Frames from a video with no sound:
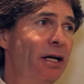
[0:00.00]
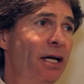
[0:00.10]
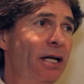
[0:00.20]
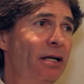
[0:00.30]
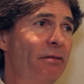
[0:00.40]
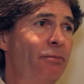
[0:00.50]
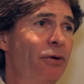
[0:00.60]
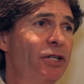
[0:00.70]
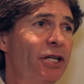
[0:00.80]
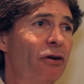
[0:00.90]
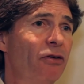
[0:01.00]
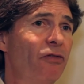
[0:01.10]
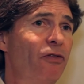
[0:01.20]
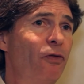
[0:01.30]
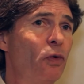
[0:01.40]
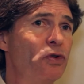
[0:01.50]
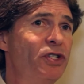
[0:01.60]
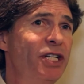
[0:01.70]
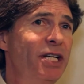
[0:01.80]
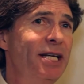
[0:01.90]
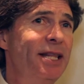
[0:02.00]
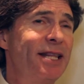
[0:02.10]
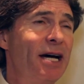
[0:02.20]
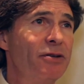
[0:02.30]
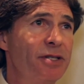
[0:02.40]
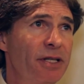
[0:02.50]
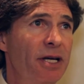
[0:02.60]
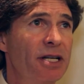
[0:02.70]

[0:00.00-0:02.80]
in putting on 40,000